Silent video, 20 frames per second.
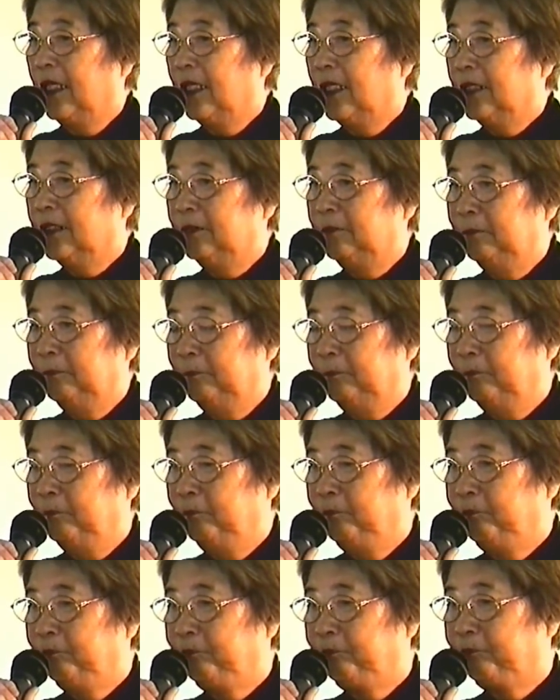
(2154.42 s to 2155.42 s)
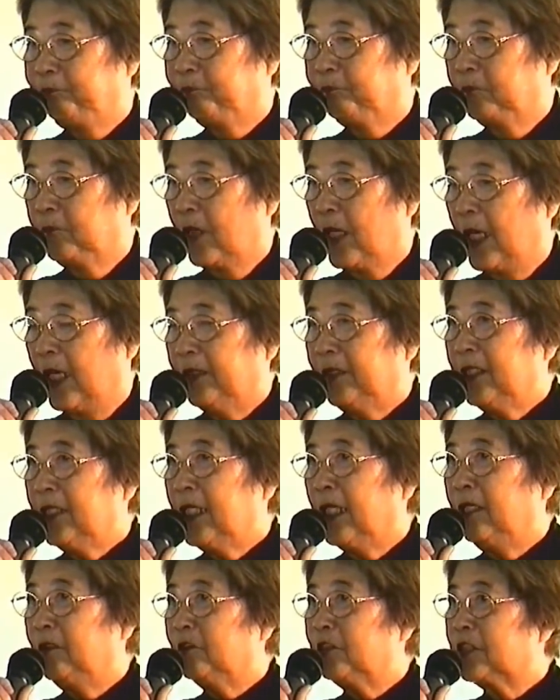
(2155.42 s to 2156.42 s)
um, I
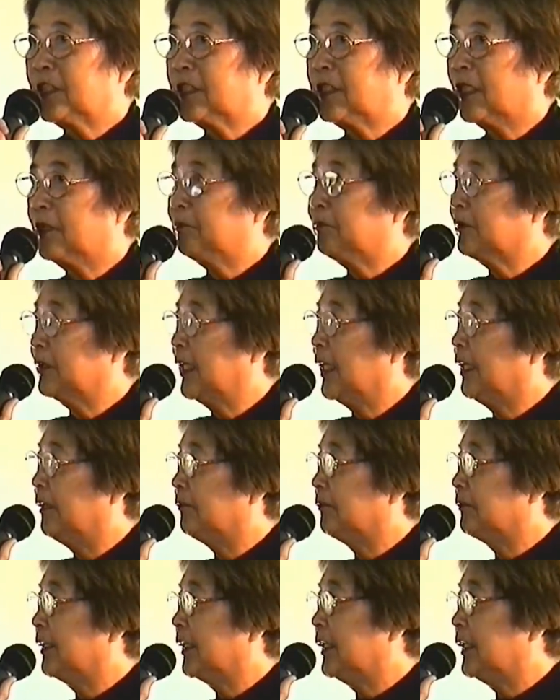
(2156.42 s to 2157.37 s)
think I'll stop now.